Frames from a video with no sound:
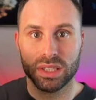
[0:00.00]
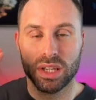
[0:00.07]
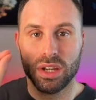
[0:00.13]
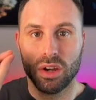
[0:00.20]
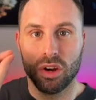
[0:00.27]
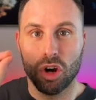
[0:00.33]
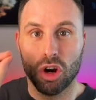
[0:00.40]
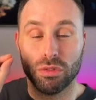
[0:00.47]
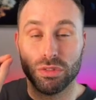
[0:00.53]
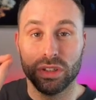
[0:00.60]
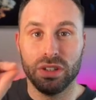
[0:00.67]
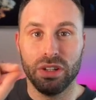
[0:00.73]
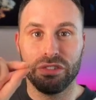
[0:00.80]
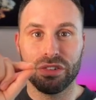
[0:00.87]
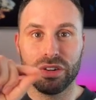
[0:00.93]
of the
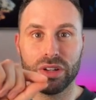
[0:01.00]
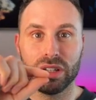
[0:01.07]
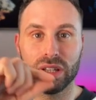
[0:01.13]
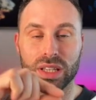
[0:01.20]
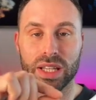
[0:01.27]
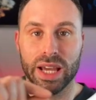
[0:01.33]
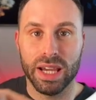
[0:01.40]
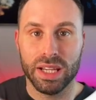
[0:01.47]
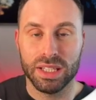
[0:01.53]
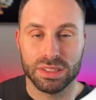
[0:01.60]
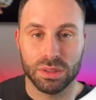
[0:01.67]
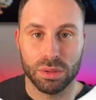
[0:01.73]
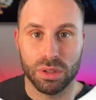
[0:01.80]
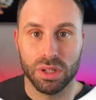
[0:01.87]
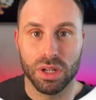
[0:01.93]
different lines
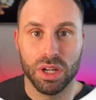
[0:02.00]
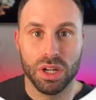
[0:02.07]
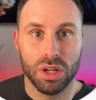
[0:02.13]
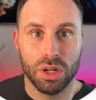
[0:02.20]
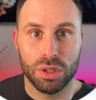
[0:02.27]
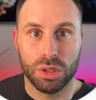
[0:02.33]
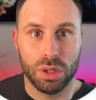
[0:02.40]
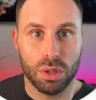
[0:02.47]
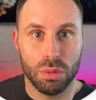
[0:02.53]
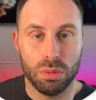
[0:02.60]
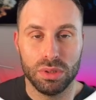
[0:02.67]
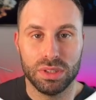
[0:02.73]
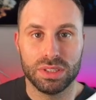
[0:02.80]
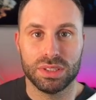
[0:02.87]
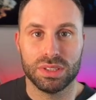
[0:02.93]
or
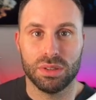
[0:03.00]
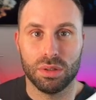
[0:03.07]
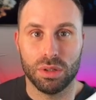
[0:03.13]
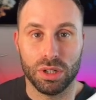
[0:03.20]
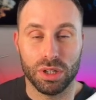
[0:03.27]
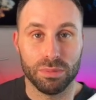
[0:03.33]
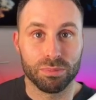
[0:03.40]
roads or